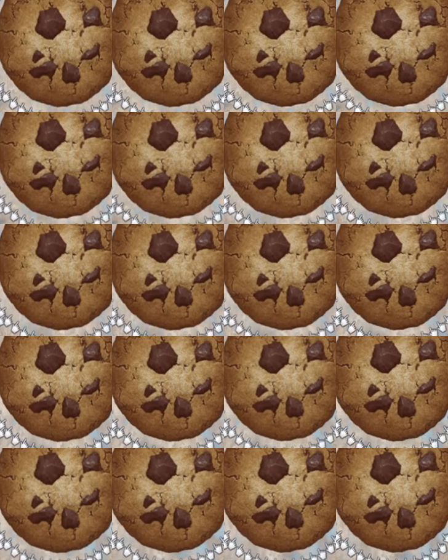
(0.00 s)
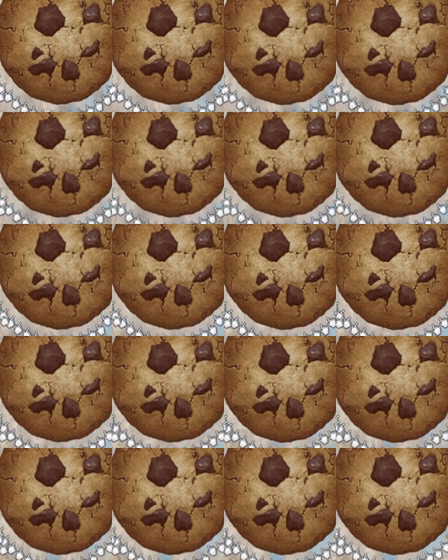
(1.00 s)

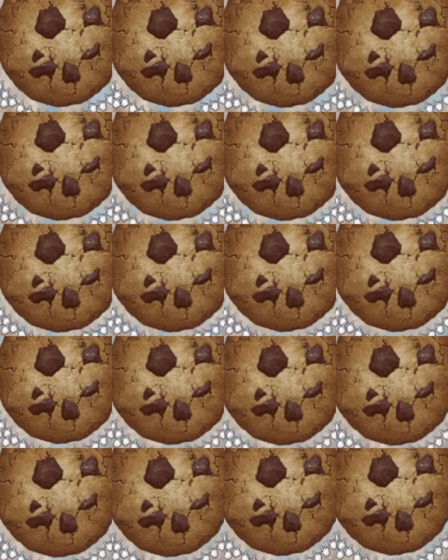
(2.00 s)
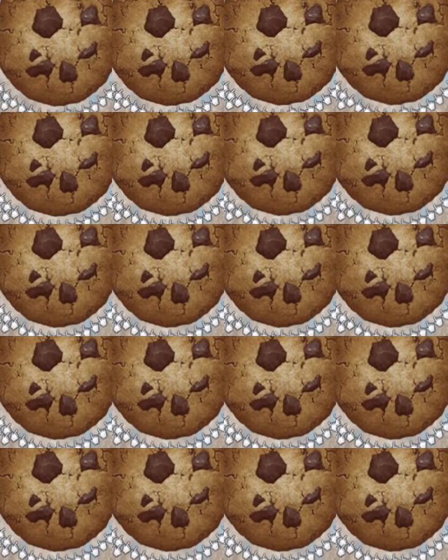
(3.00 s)
(no one is talking)